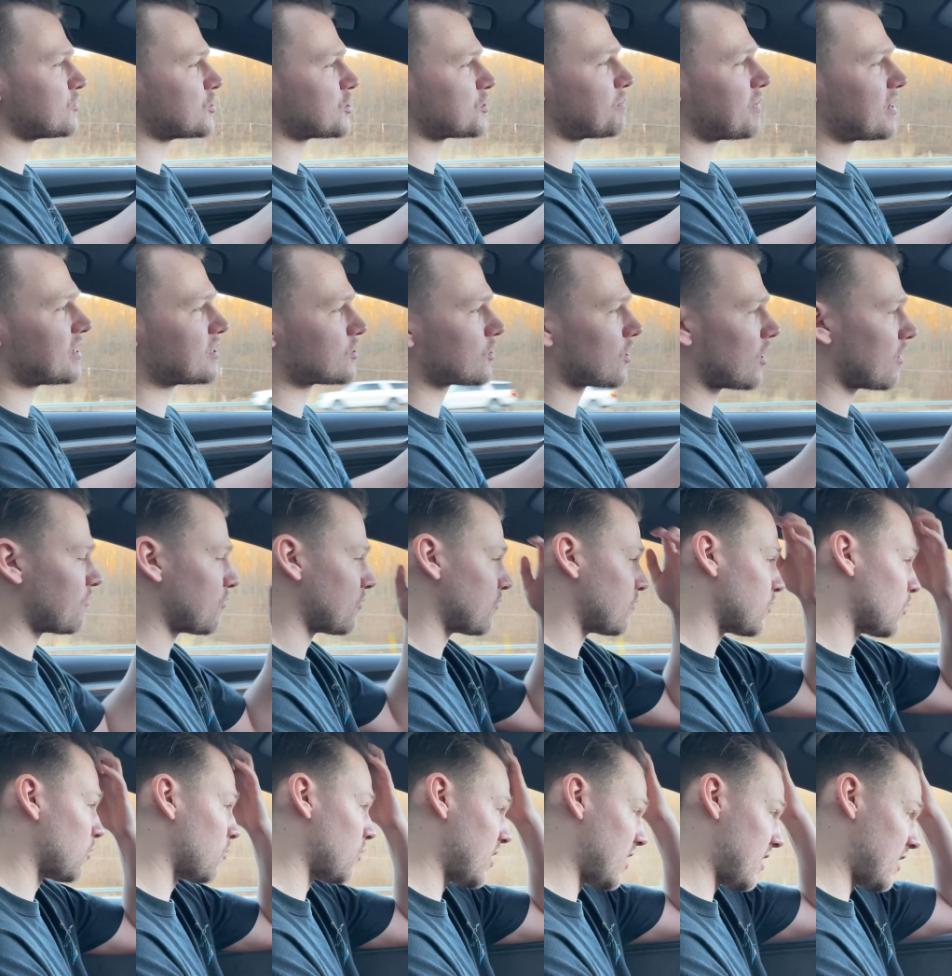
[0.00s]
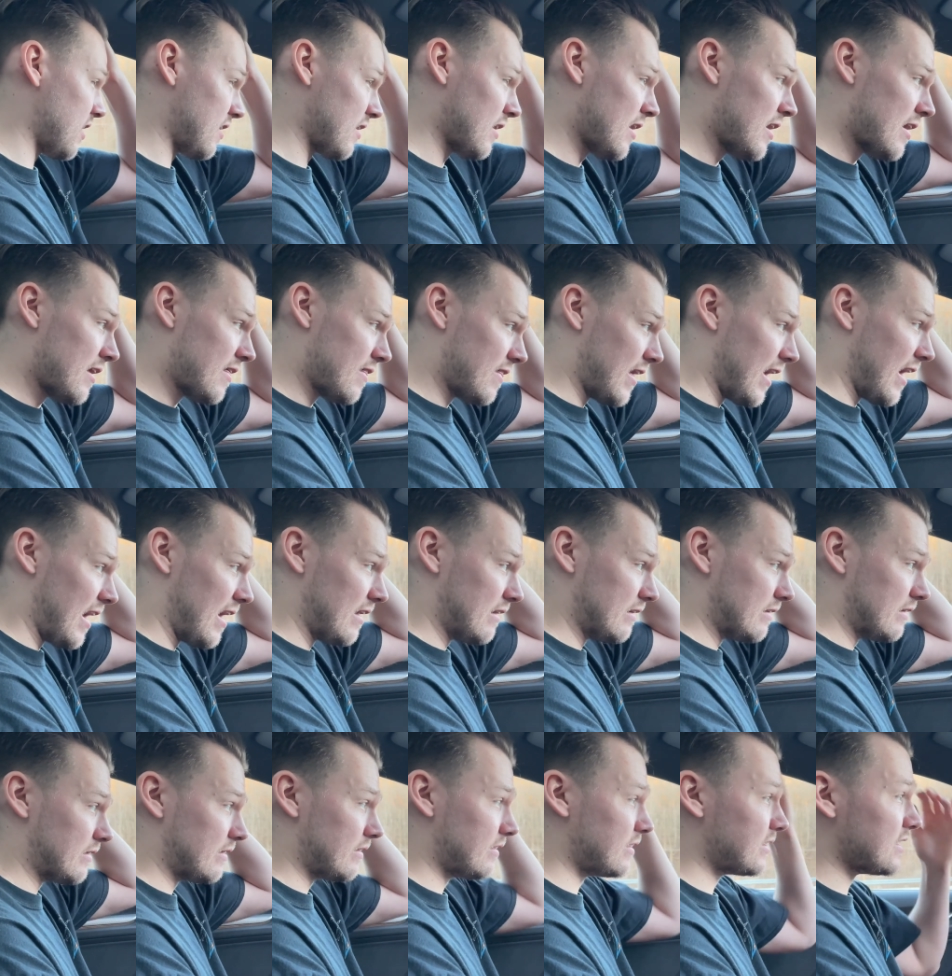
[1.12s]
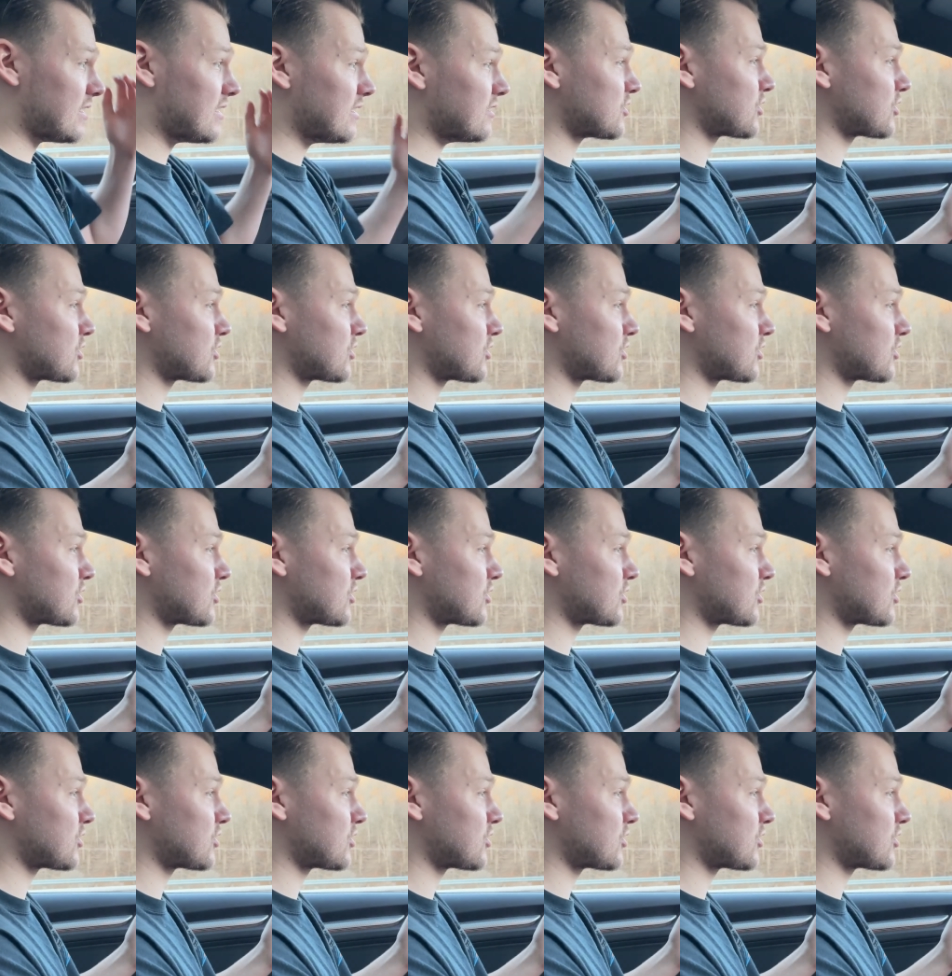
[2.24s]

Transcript: just based off of the way that these